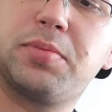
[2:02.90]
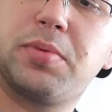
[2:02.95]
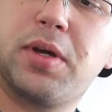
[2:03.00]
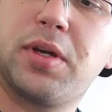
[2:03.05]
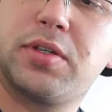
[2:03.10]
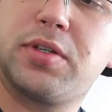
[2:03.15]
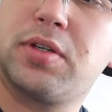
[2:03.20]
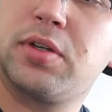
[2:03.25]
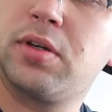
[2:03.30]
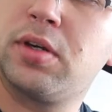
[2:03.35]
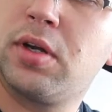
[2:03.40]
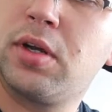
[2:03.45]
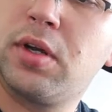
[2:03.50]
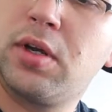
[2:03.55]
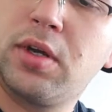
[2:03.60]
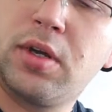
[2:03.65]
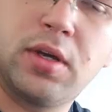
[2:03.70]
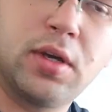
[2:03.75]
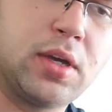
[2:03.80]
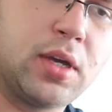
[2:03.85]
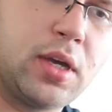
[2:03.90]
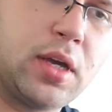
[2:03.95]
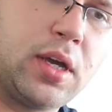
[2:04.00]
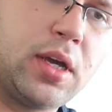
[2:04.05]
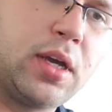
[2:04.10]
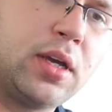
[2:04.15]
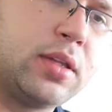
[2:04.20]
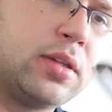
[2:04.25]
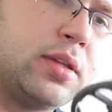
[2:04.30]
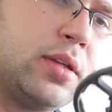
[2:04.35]
spacer,
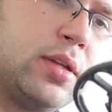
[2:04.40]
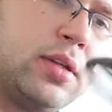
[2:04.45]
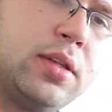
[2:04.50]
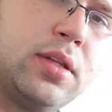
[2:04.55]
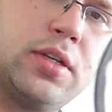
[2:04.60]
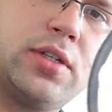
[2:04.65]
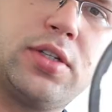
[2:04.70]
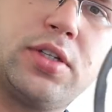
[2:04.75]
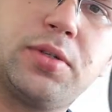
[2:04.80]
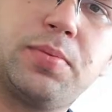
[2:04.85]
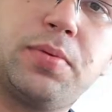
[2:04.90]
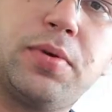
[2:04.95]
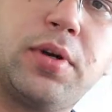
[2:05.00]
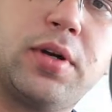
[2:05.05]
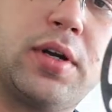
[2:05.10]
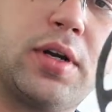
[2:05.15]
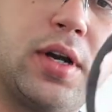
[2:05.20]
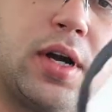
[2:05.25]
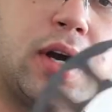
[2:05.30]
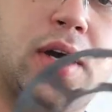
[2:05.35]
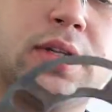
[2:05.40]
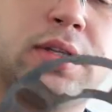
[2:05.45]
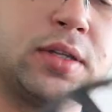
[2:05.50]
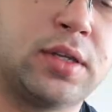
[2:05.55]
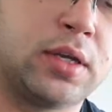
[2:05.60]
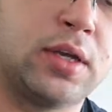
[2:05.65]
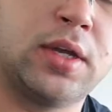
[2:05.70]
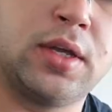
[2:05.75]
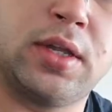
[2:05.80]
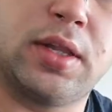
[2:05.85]
and let's just put it on.
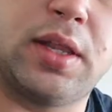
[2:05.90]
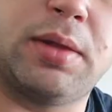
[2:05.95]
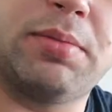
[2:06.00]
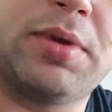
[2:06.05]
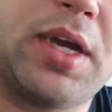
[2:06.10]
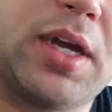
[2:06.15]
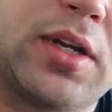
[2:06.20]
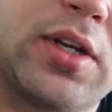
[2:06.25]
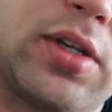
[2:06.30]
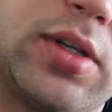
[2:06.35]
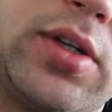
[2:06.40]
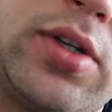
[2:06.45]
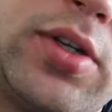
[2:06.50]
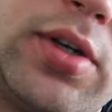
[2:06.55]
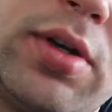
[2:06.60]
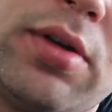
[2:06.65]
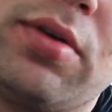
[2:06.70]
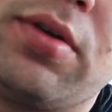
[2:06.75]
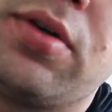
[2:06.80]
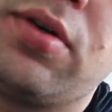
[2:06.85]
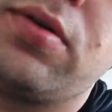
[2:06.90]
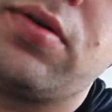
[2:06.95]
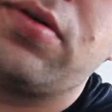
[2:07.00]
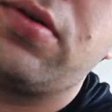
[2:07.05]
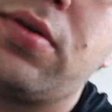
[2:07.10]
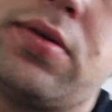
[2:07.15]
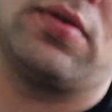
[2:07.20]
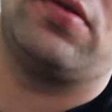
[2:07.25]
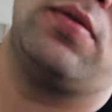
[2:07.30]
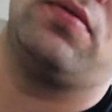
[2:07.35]
Let me actually show you
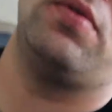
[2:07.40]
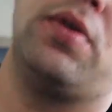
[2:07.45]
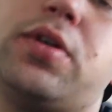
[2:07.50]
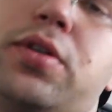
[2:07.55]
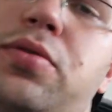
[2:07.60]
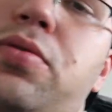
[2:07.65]
where